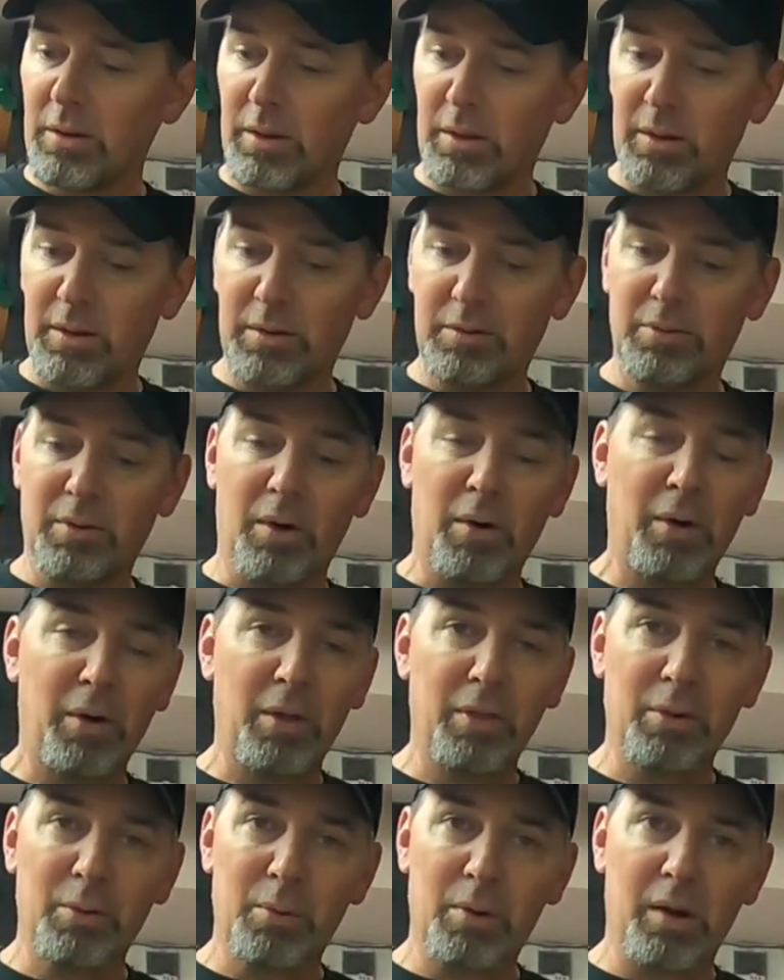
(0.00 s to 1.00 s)
leave
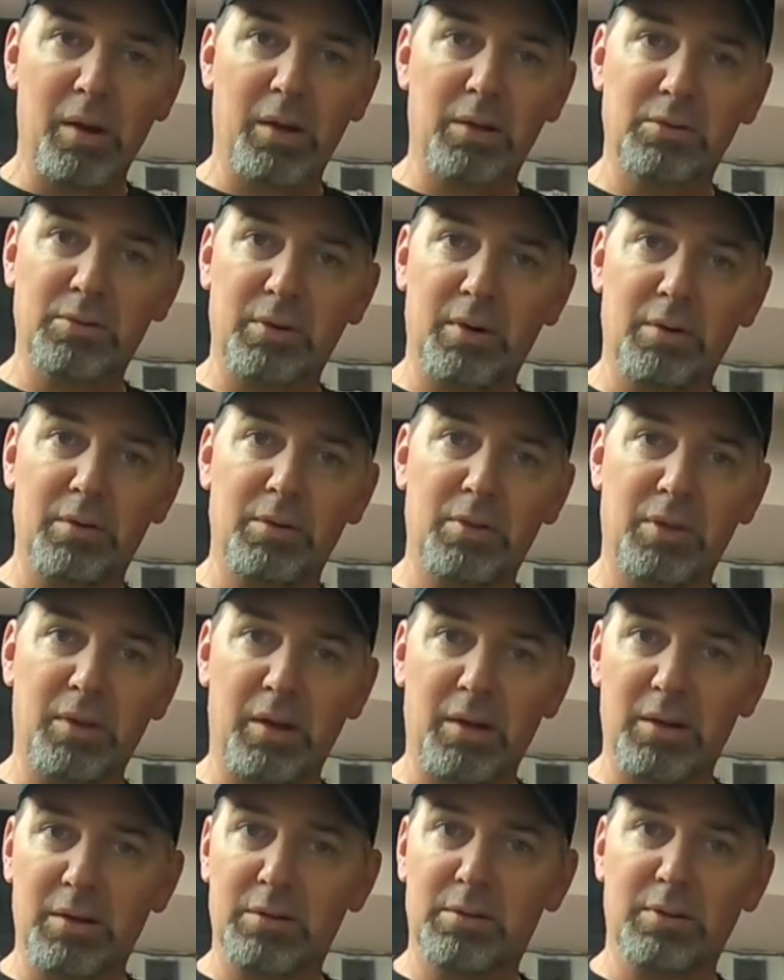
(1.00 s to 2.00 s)
all the rings and
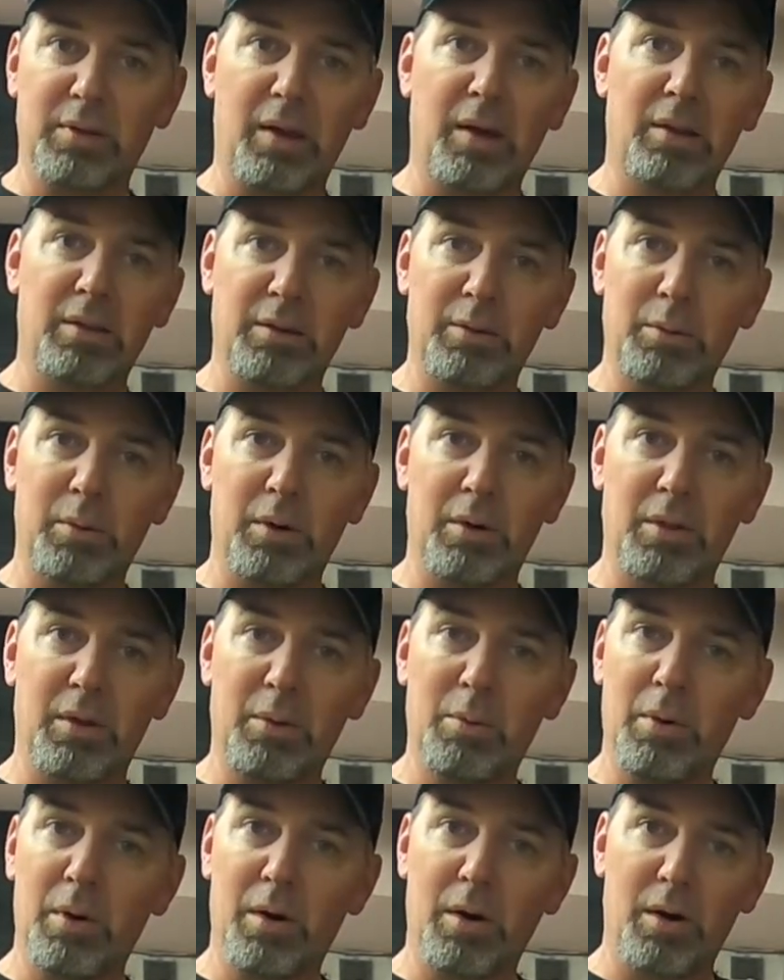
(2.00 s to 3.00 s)
everything exactly where they
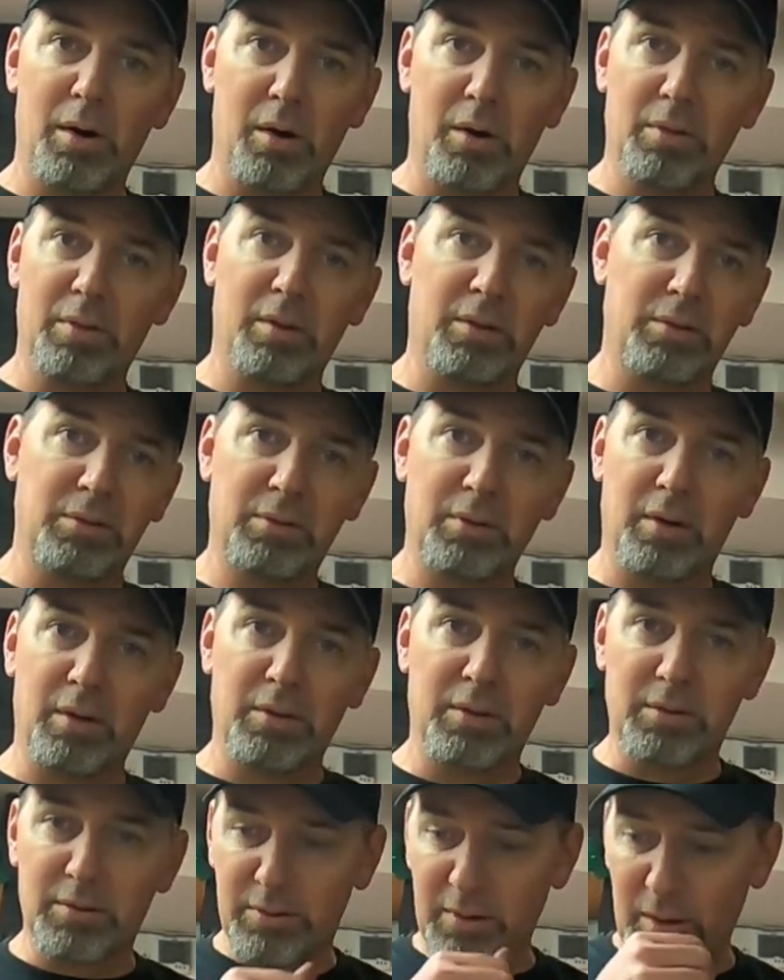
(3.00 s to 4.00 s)
were
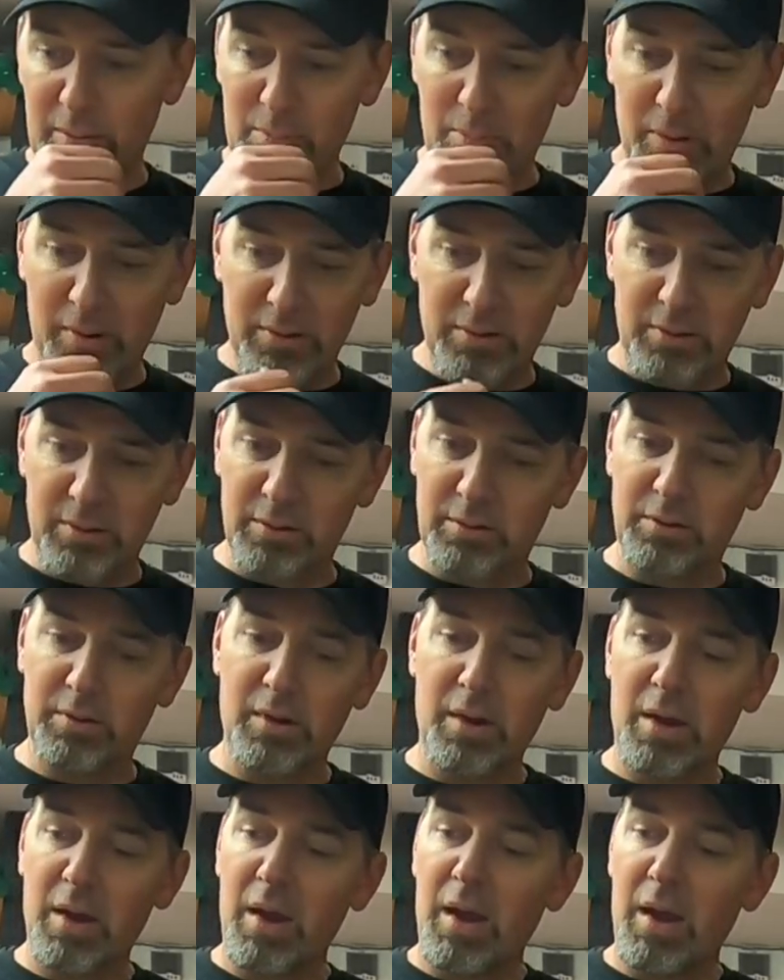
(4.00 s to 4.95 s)
on the same pistons,